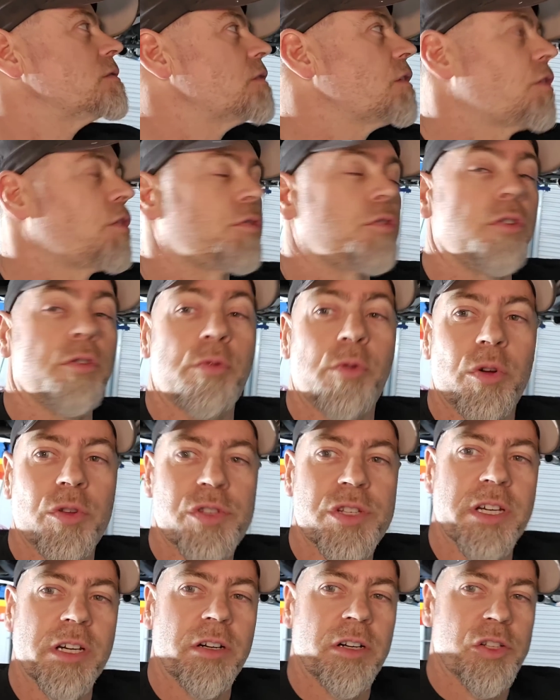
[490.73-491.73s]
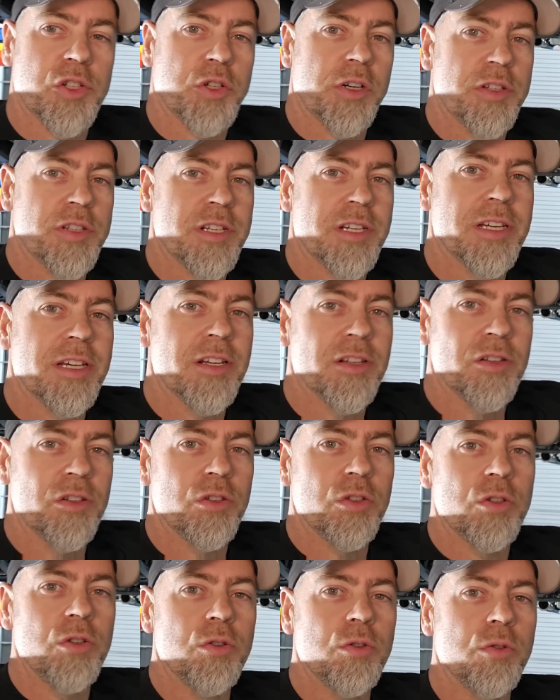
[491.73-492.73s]
through RodTech, I tried to get
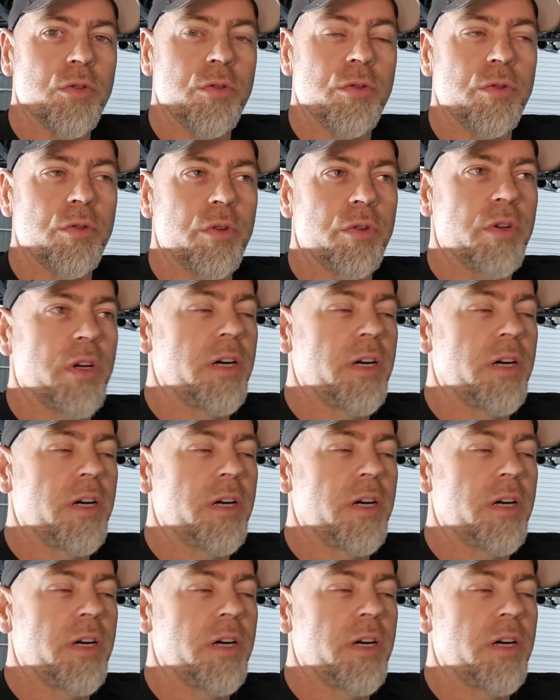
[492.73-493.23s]
new